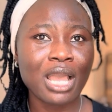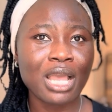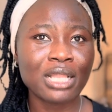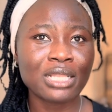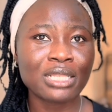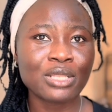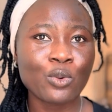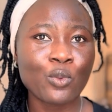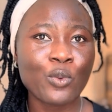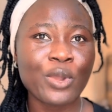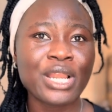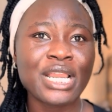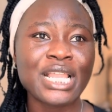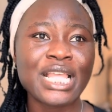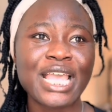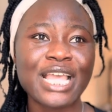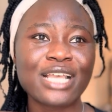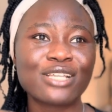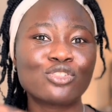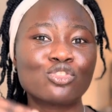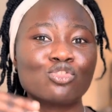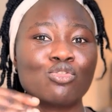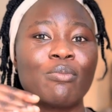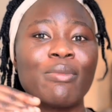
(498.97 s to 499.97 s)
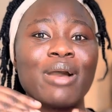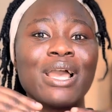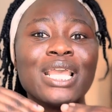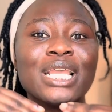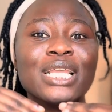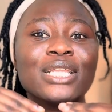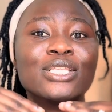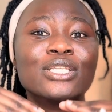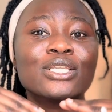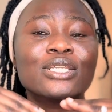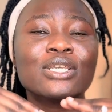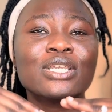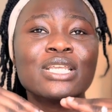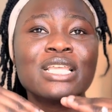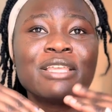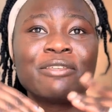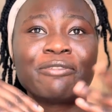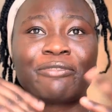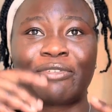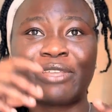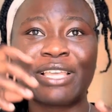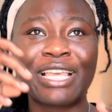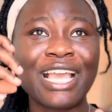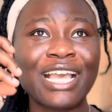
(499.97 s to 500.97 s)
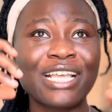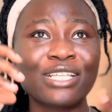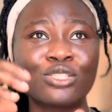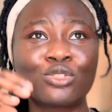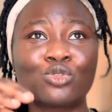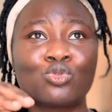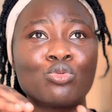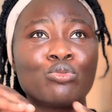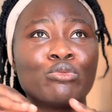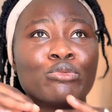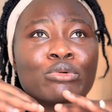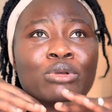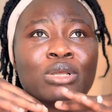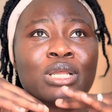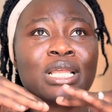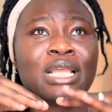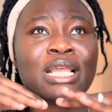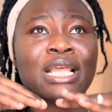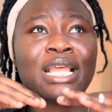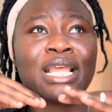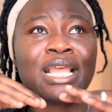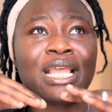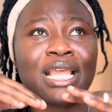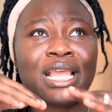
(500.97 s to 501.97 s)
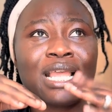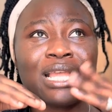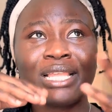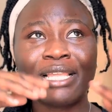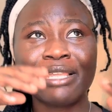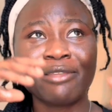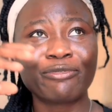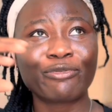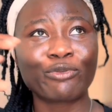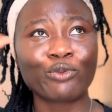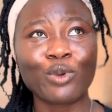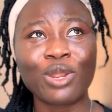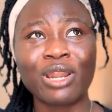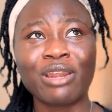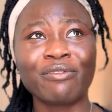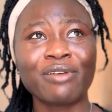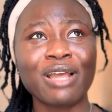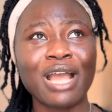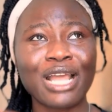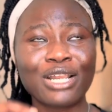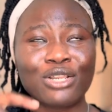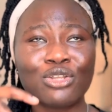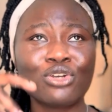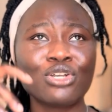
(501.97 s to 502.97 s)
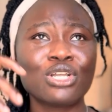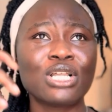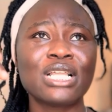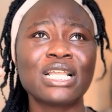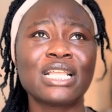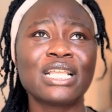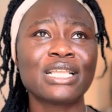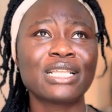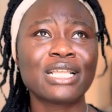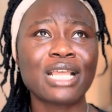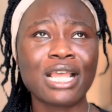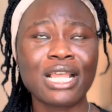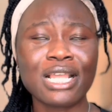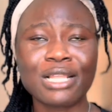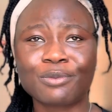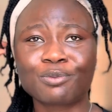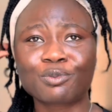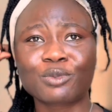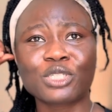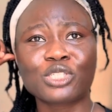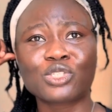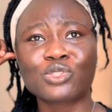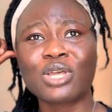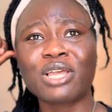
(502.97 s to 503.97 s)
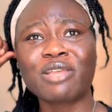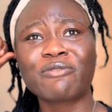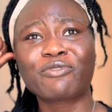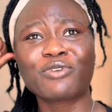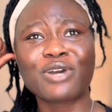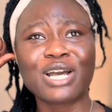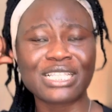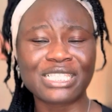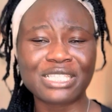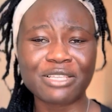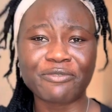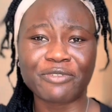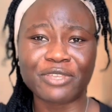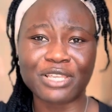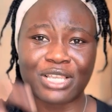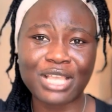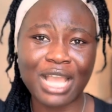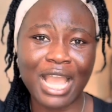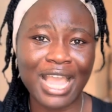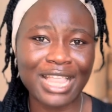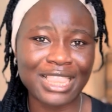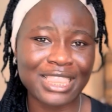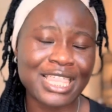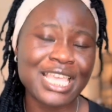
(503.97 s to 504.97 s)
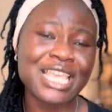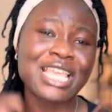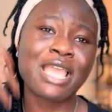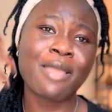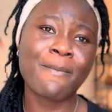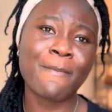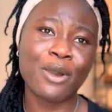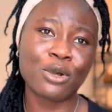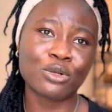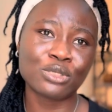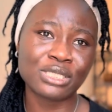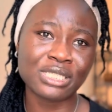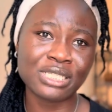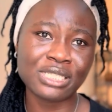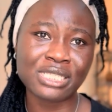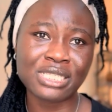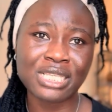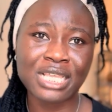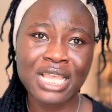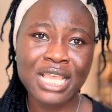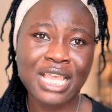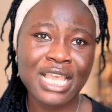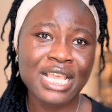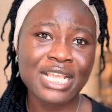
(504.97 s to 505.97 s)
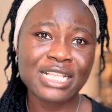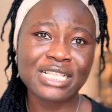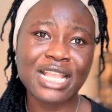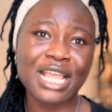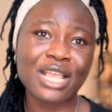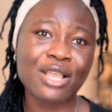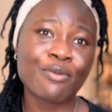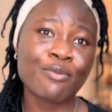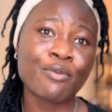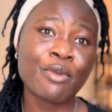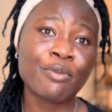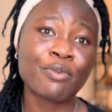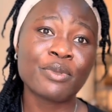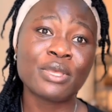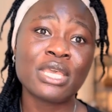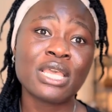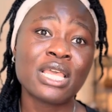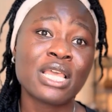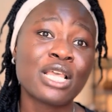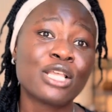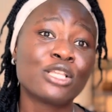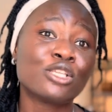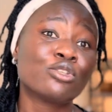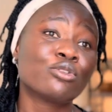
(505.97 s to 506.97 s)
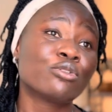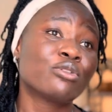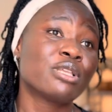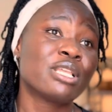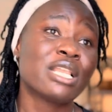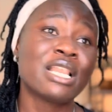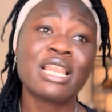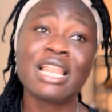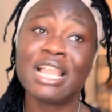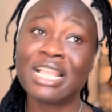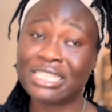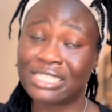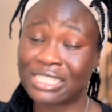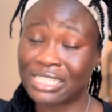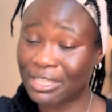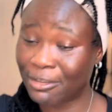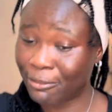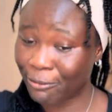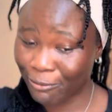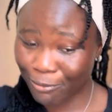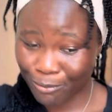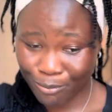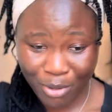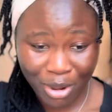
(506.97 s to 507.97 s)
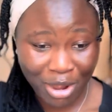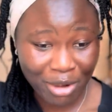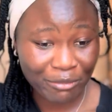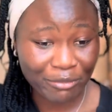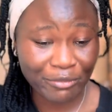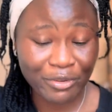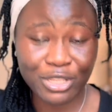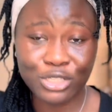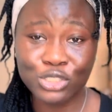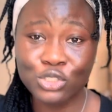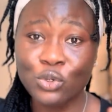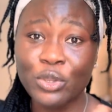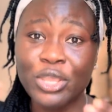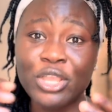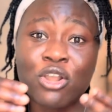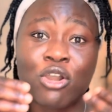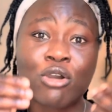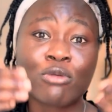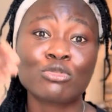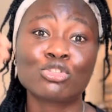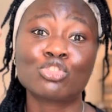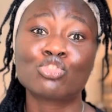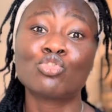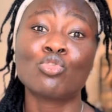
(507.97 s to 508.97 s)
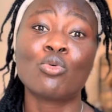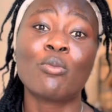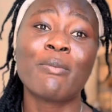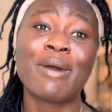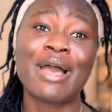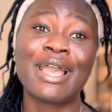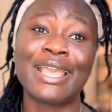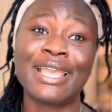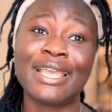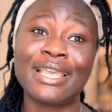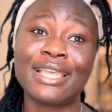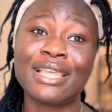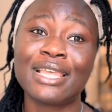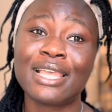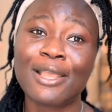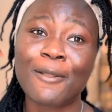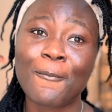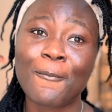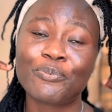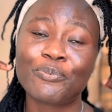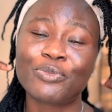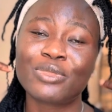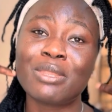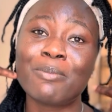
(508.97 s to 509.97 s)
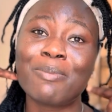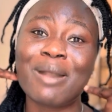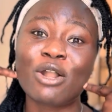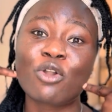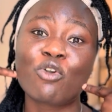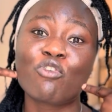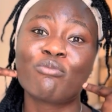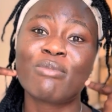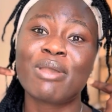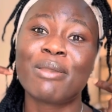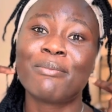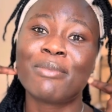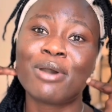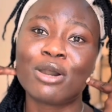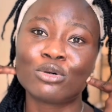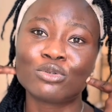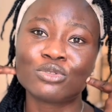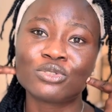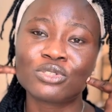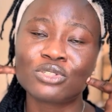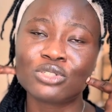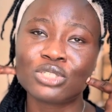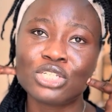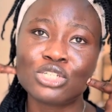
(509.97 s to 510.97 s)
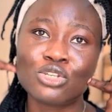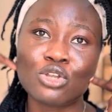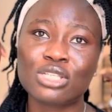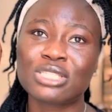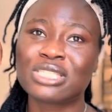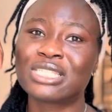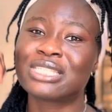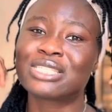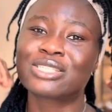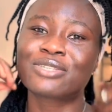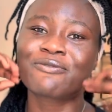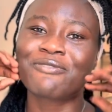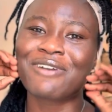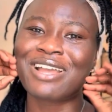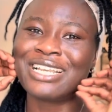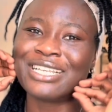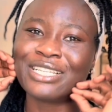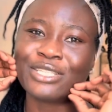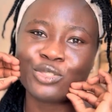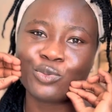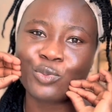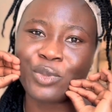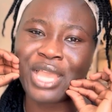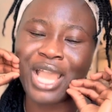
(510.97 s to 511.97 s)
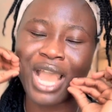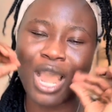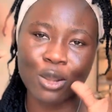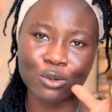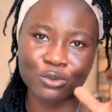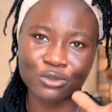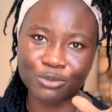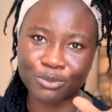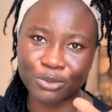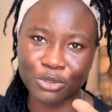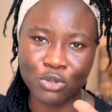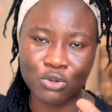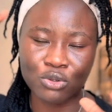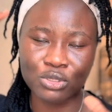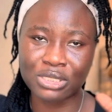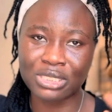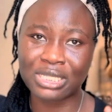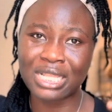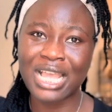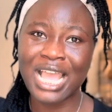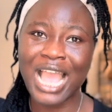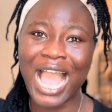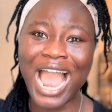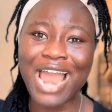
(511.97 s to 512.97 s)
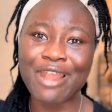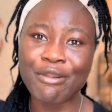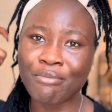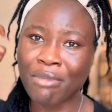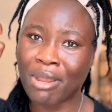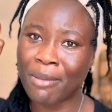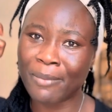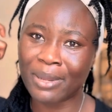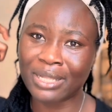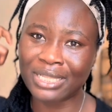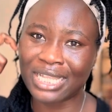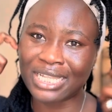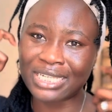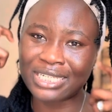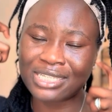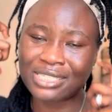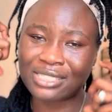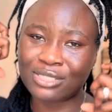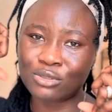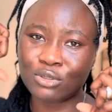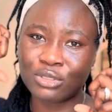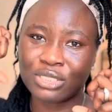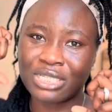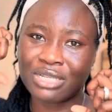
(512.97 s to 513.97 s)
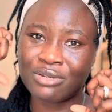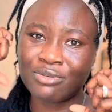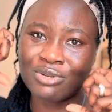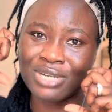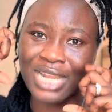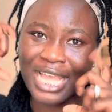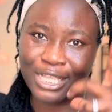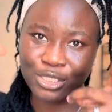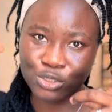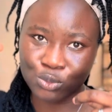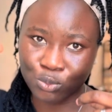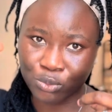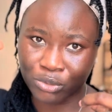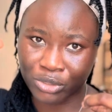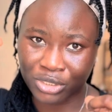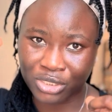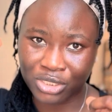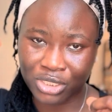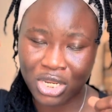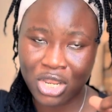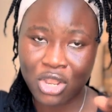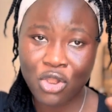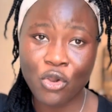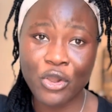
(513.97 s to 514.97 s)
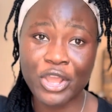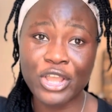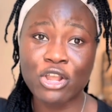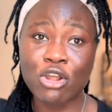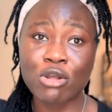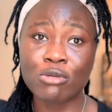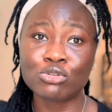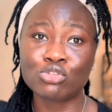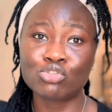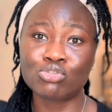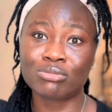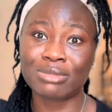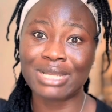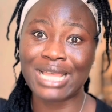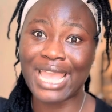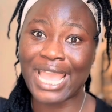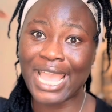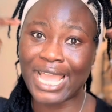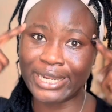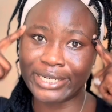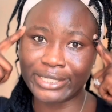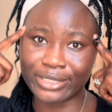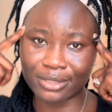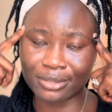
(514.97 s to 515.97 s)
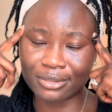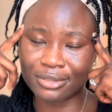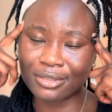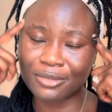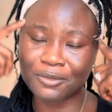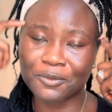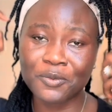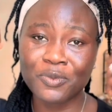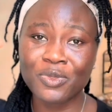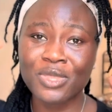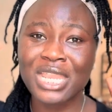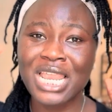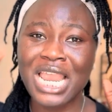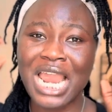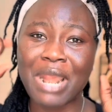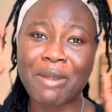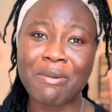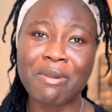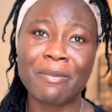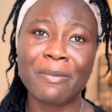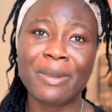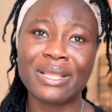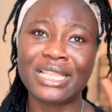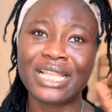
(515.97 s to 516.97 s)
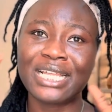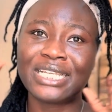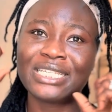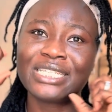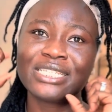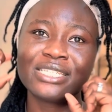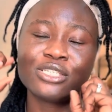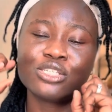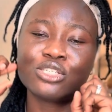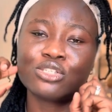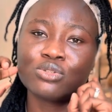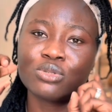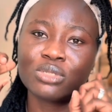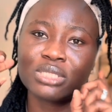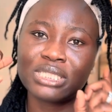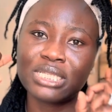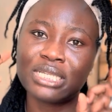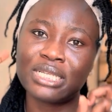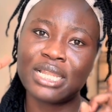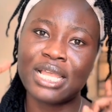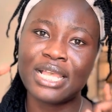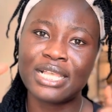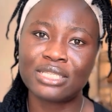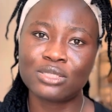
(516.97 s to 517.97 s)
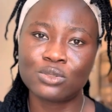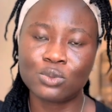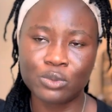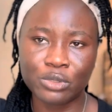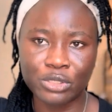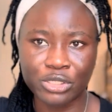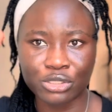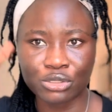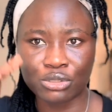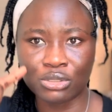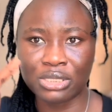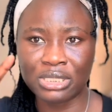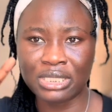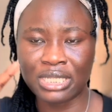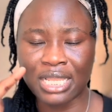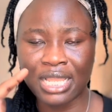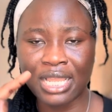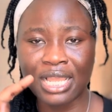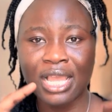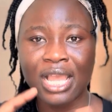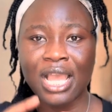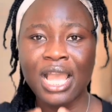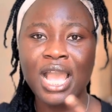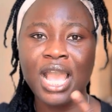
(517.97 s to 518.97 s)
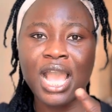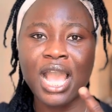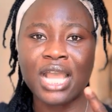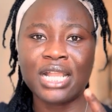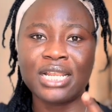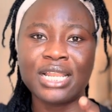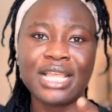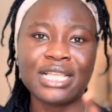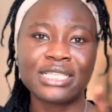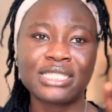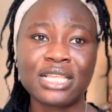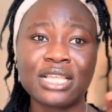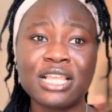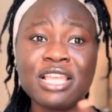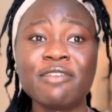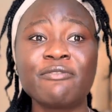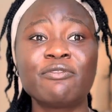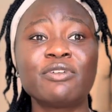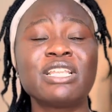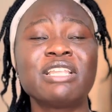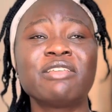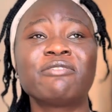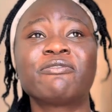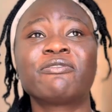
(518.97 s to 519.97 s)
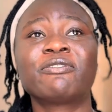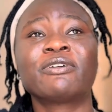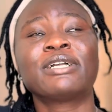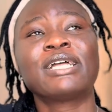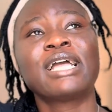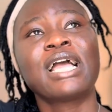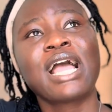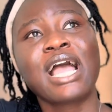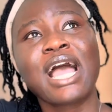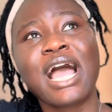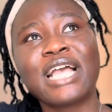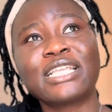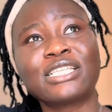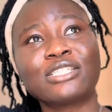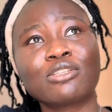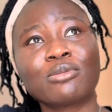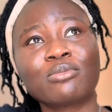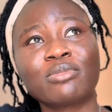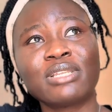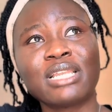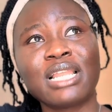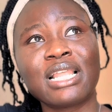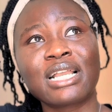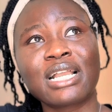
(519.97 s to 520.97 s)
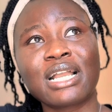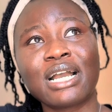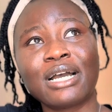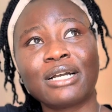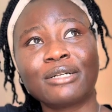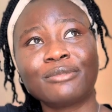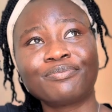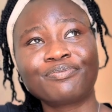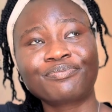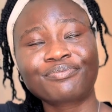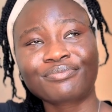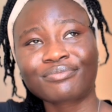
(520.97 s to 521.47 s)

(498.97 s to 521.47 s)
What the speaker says: when it gets to my, if it gets to, if where I don't, it's not even as if I think about it. It's like maybe, let's say peradventure it comes to the back of my mouth. It doesn't find its way out because I remember that this is not a nice word. Or it comes to my head. I remember that this is not a nice word to say. And I say, even if I say something like, that